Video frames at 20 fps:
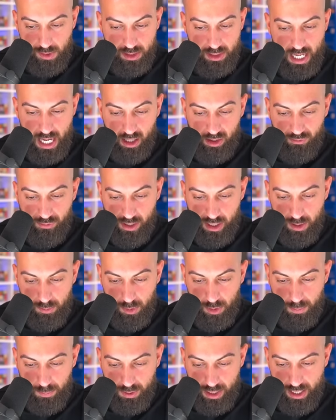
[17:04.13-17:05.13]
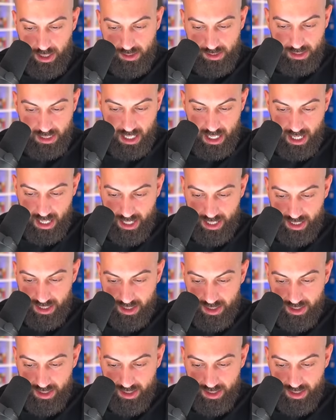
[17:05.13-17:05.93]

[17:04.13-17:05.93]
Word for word: It's now available to play online.